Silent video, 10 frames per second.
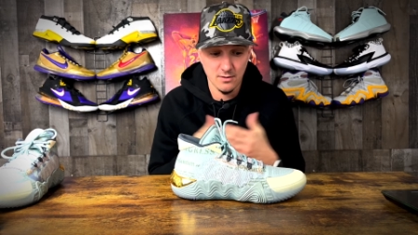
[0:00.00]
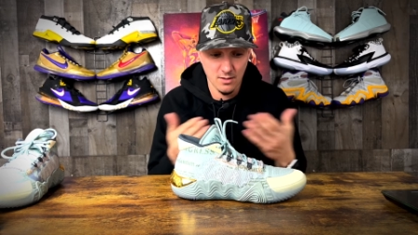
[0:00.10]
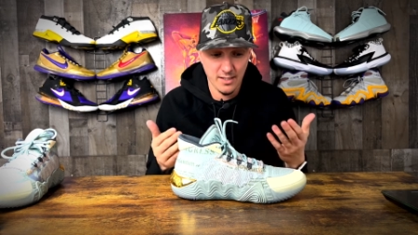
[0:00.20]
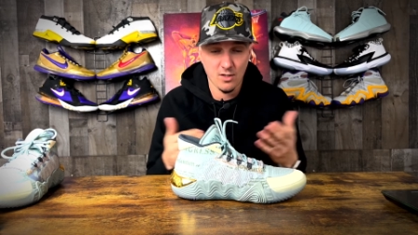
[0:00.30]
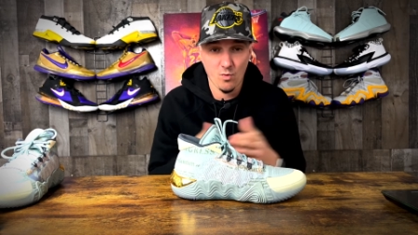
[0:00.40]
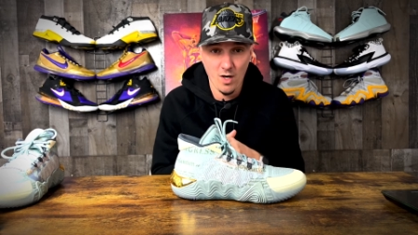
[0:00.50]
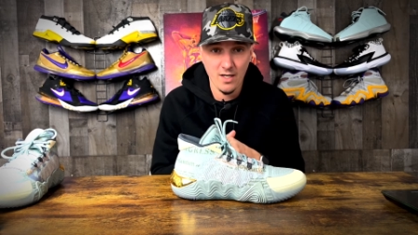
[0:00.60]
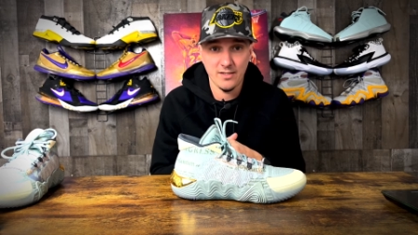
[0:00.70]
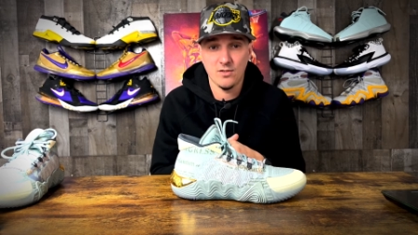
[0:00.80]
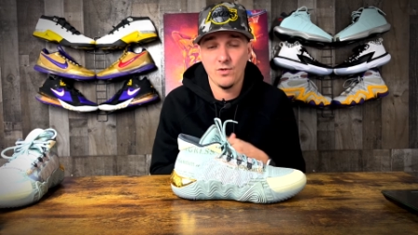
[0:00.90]
like
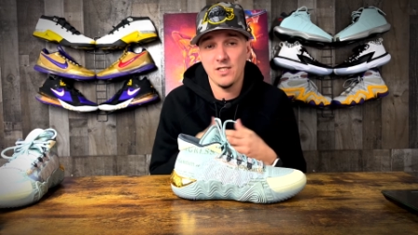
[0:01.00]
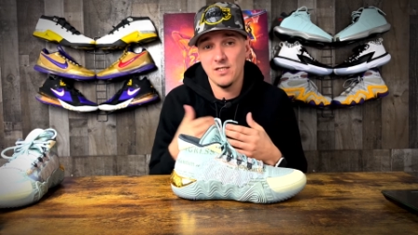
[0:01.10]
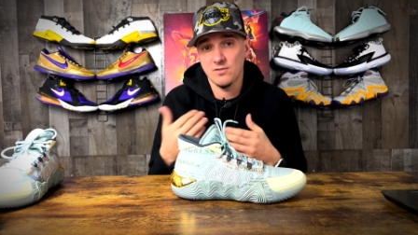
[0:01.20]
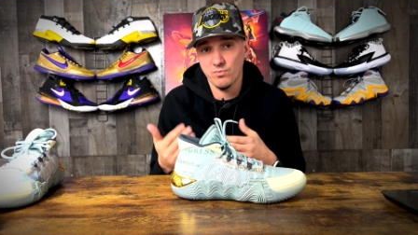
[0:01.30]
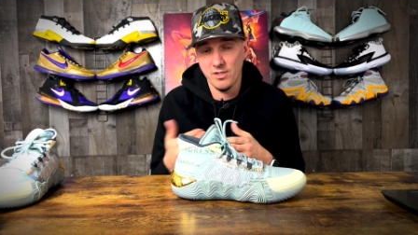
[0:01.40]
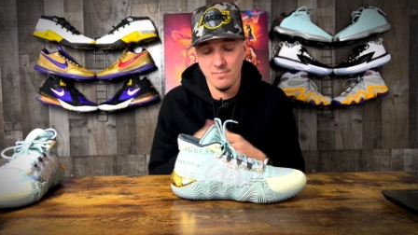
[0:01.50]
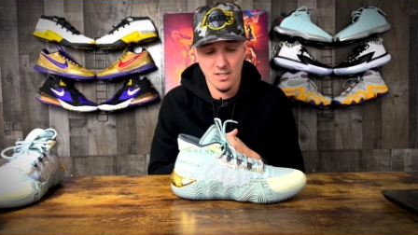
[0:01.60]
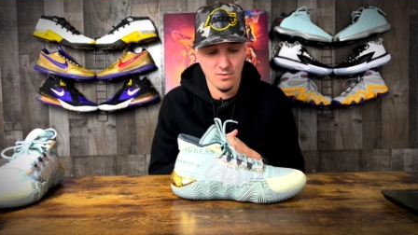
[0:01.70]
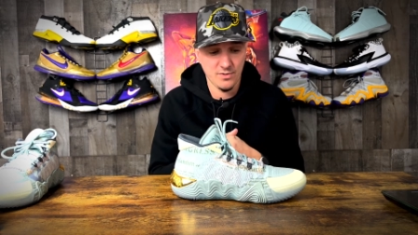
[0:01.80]
Kawhi. You know, he gets rebounds.